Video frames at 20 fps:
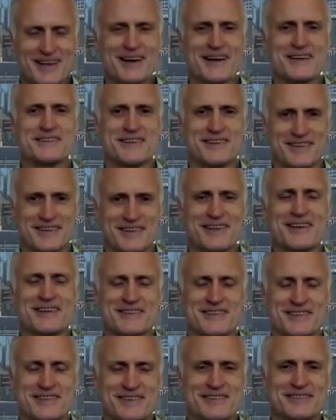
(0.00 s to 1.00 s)
were
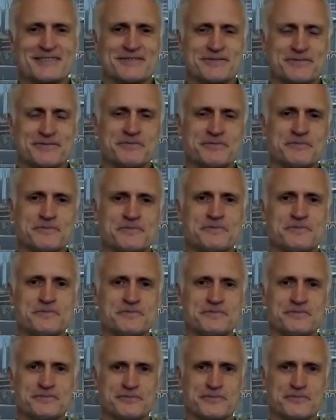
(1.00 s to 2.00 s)
mainly those of
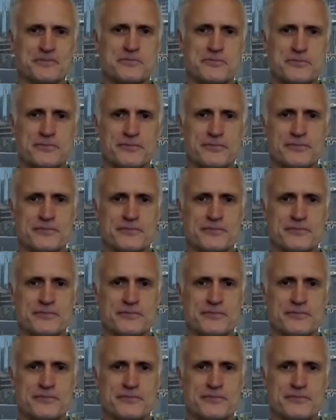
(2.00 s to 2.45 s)
Steve